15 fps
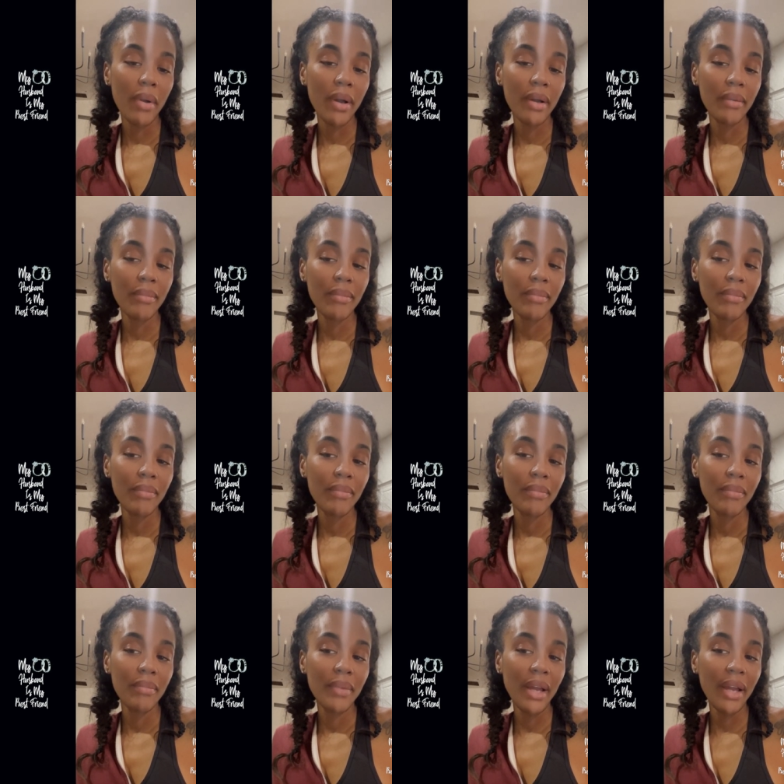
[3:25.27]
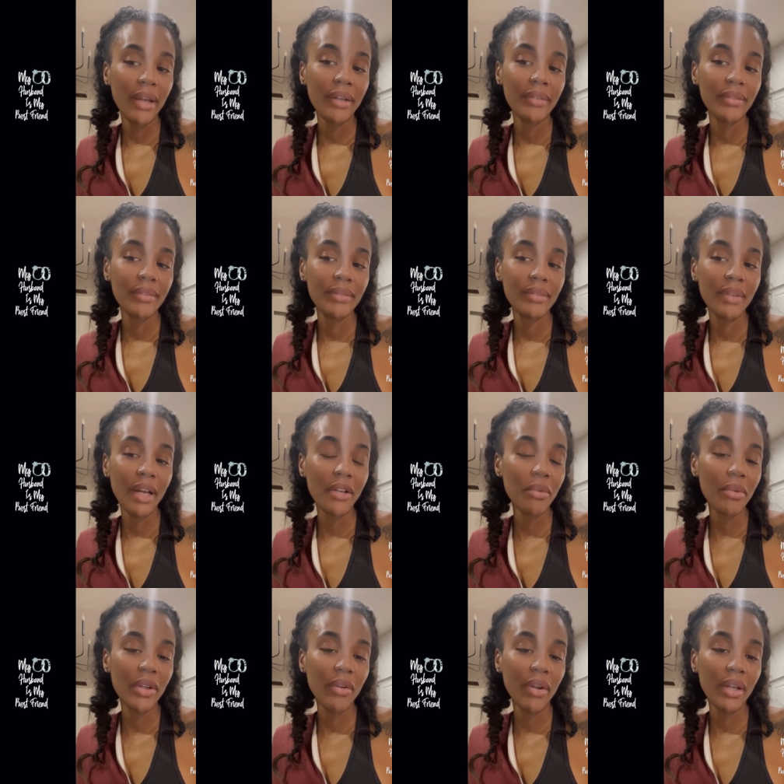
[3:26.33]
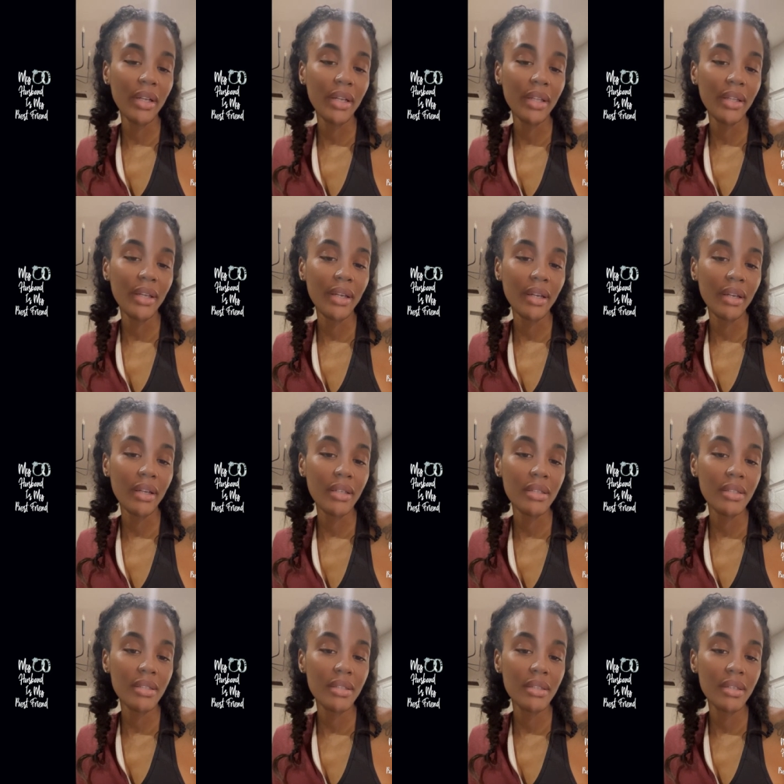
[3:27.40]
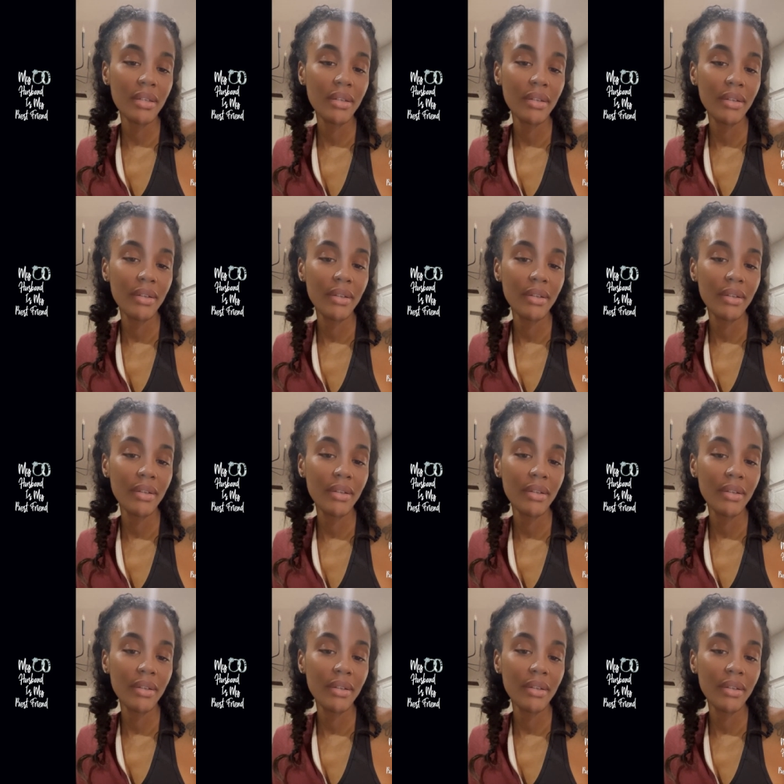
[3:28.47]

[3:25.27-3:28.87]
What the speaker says: But hey, I don't regret anything, I guess.